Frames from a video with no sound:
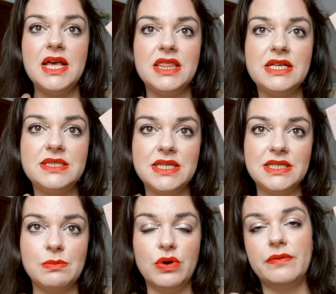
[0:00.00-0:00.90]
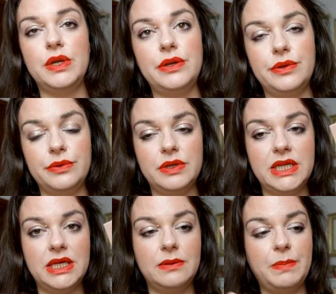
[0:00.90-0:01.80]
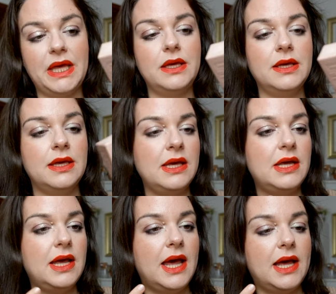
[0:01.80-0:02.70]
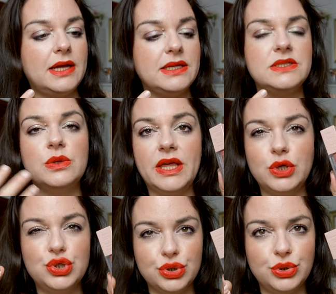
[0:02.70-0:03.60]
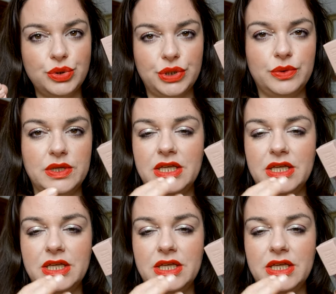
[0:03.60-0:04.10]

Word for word: This is more of a nudie pink and it's like a true nude.